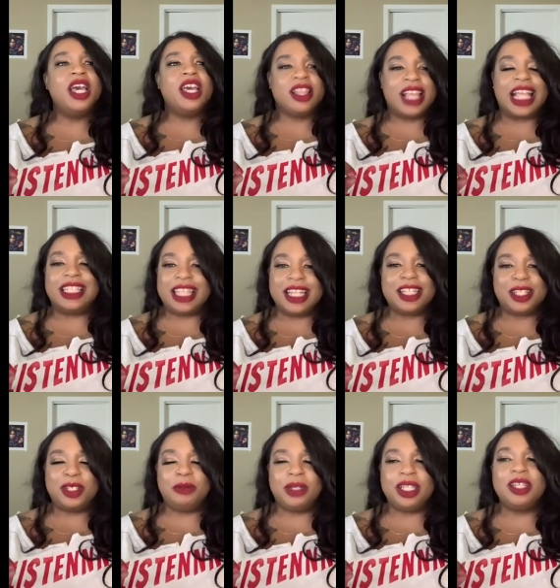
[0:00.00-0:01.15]
they send it
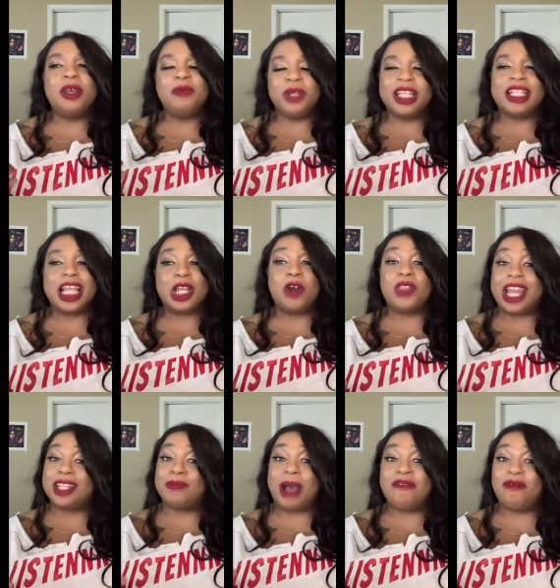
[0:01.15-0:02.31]
to me because they know that
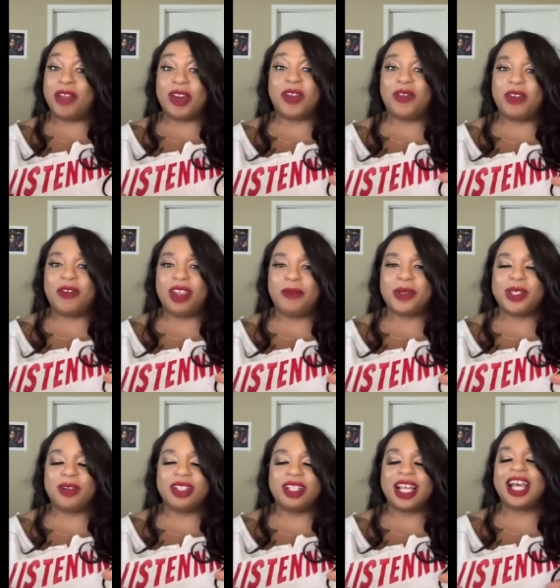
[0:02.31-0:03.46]
is my very favorite episode
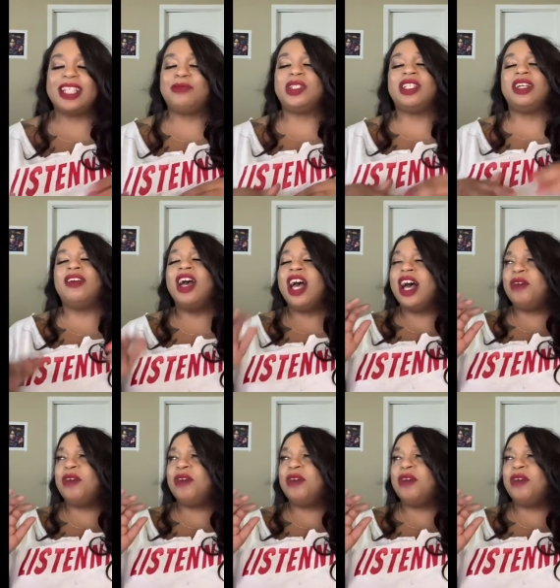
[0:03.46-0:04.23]
of The Cosby Show.